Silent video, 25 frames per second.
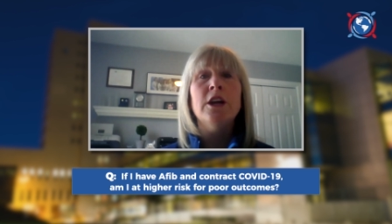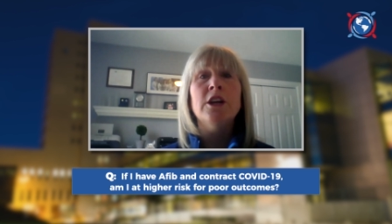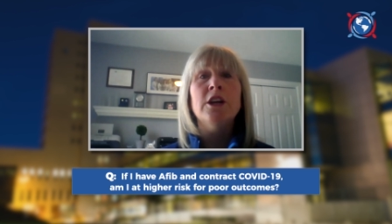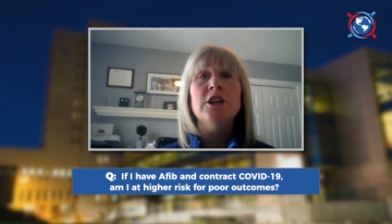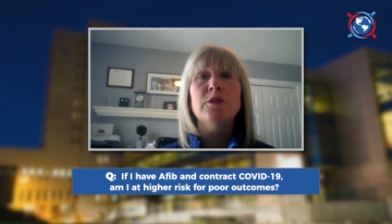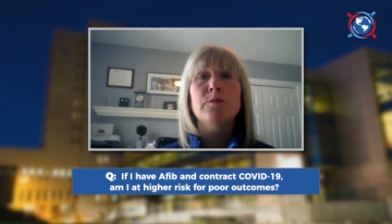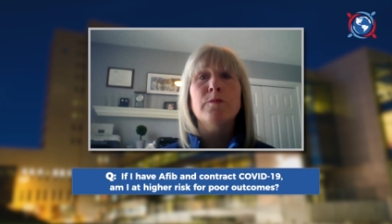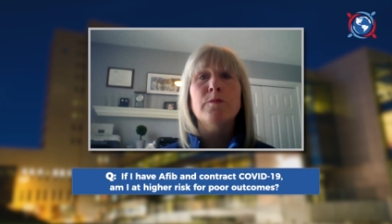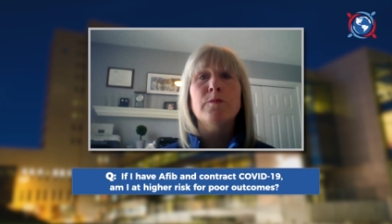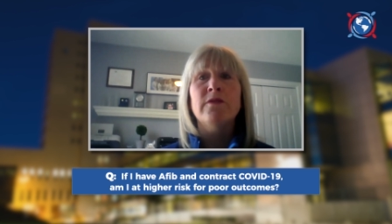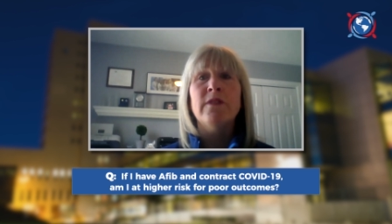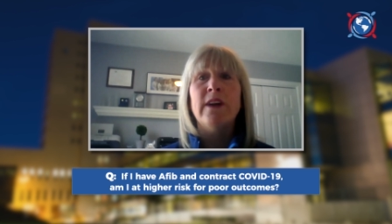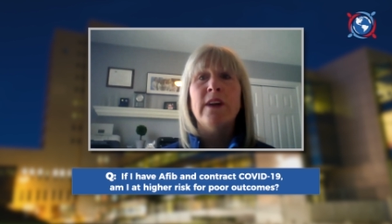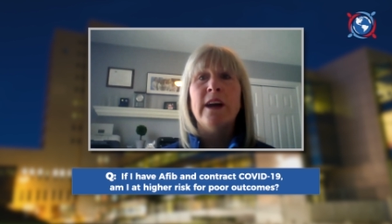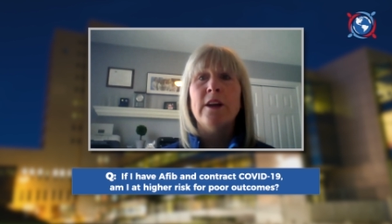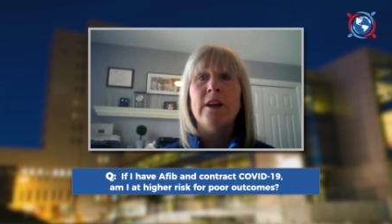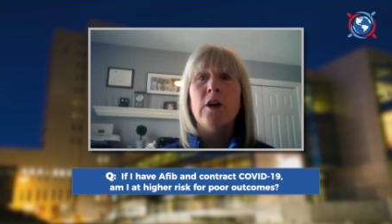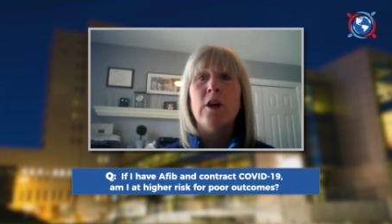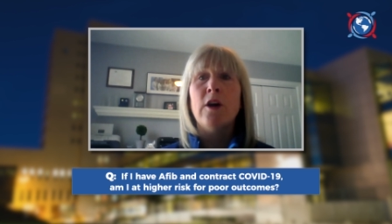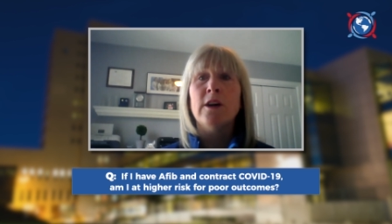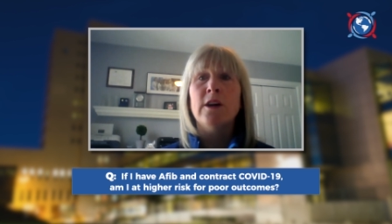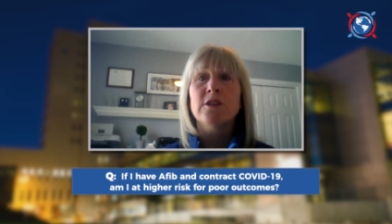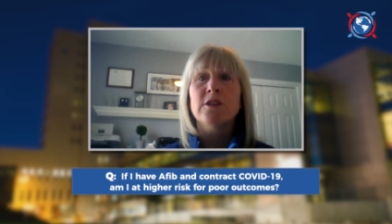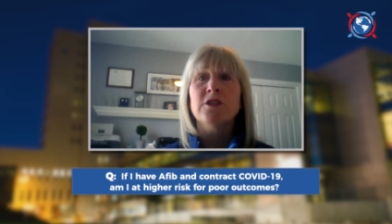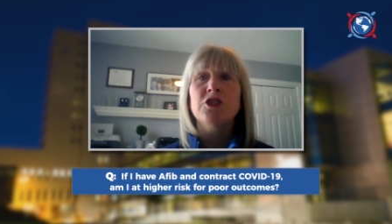to provide
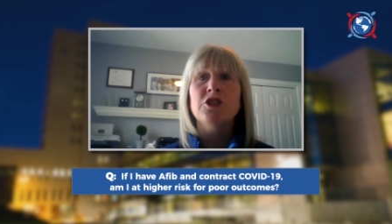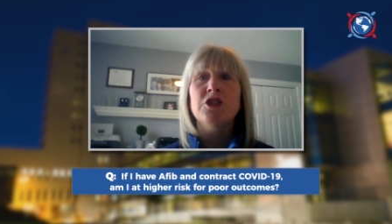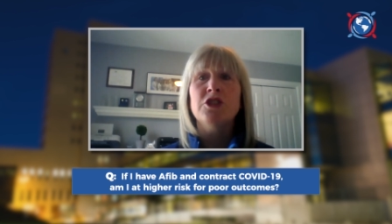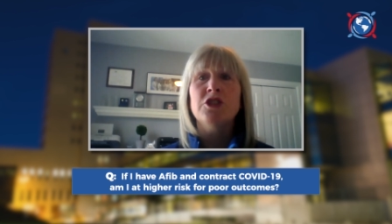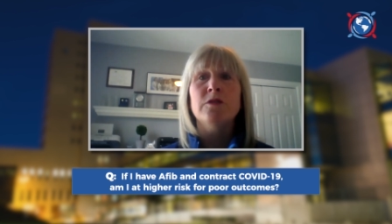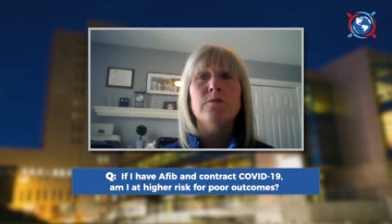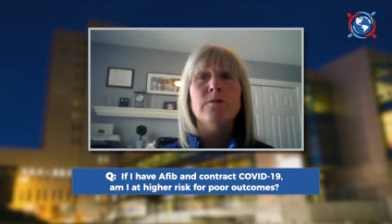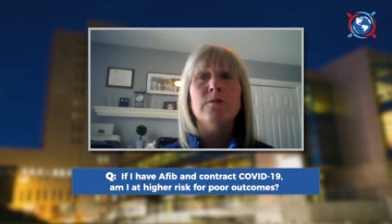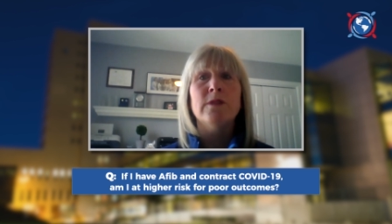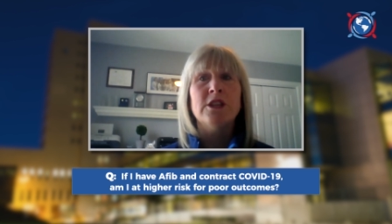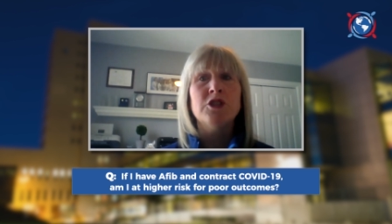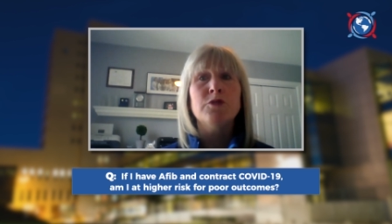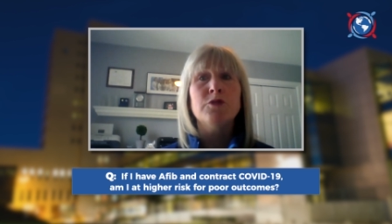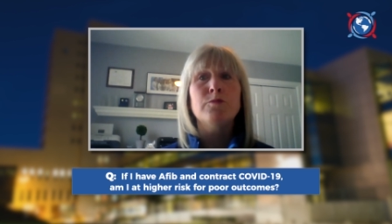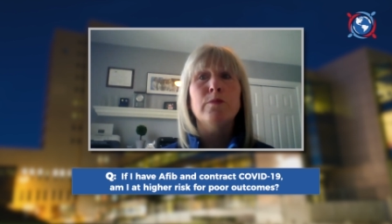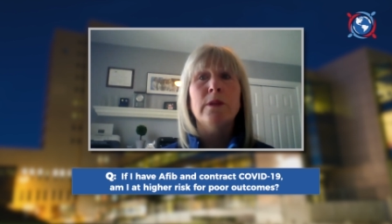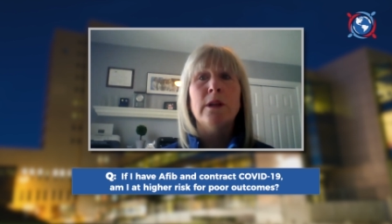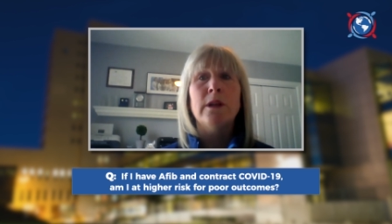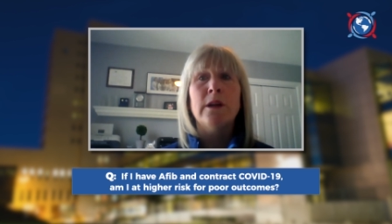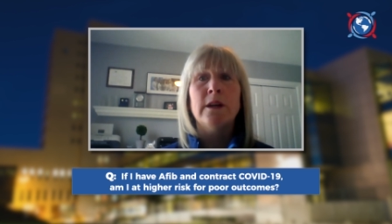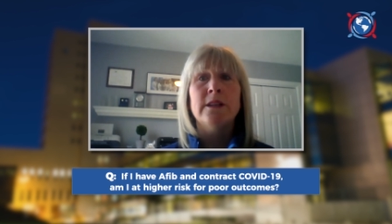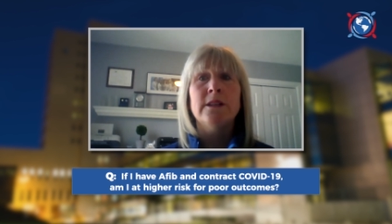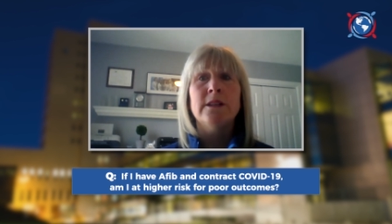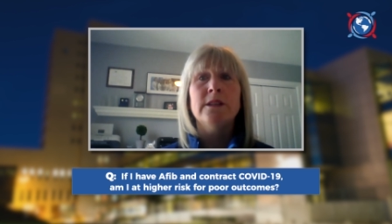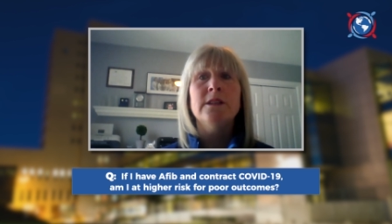oxygen rich
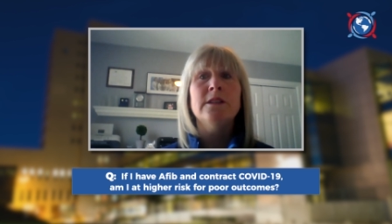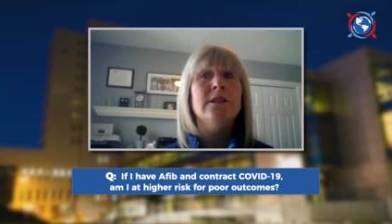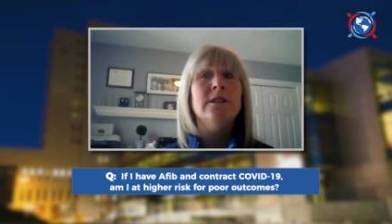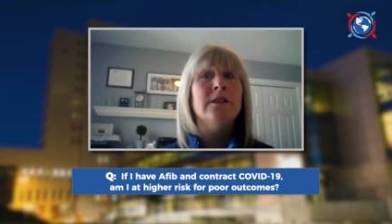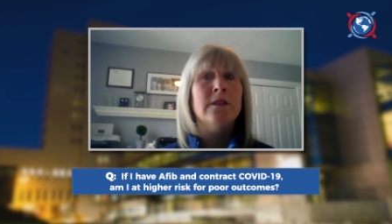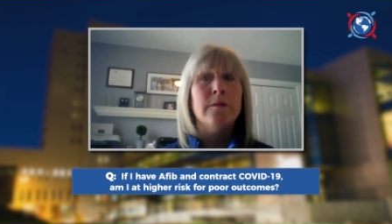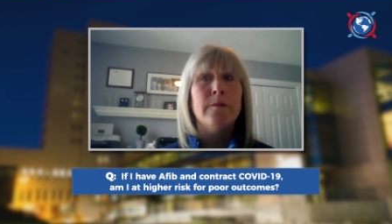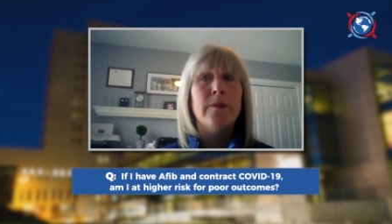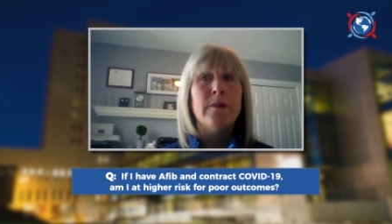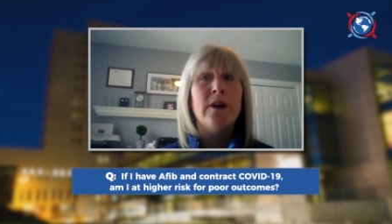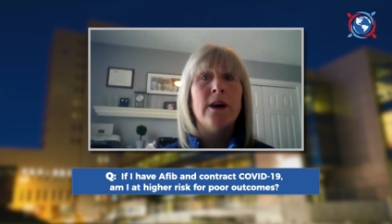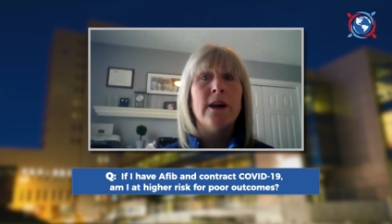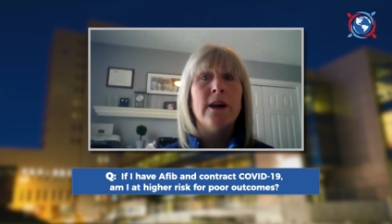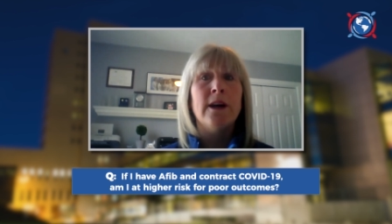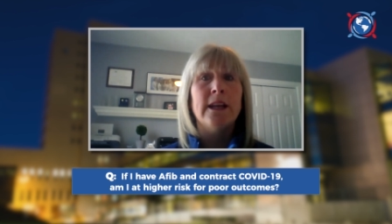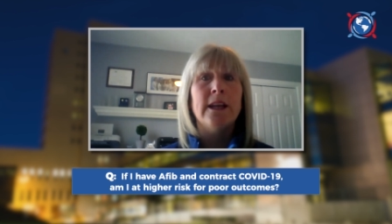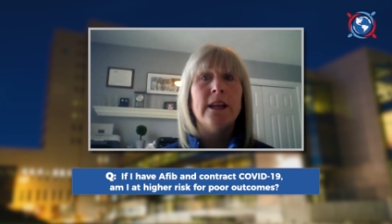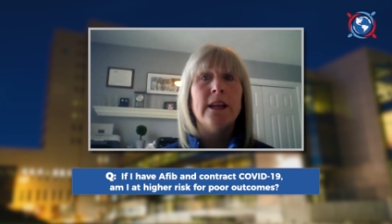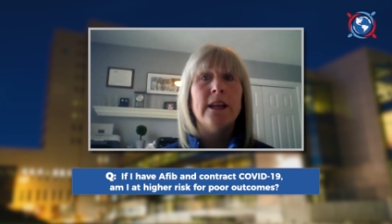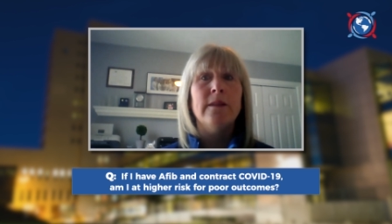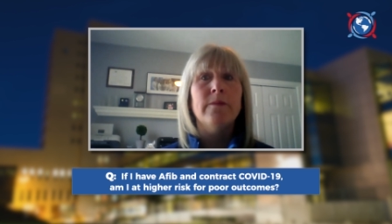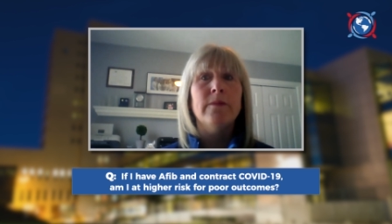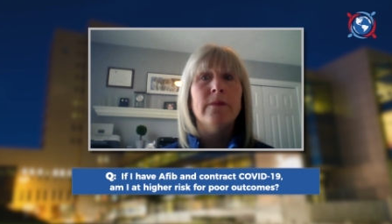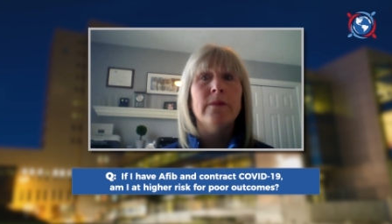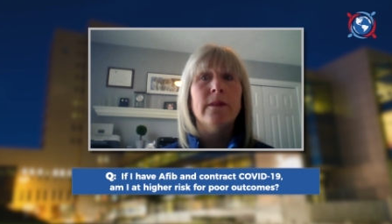blood to the body.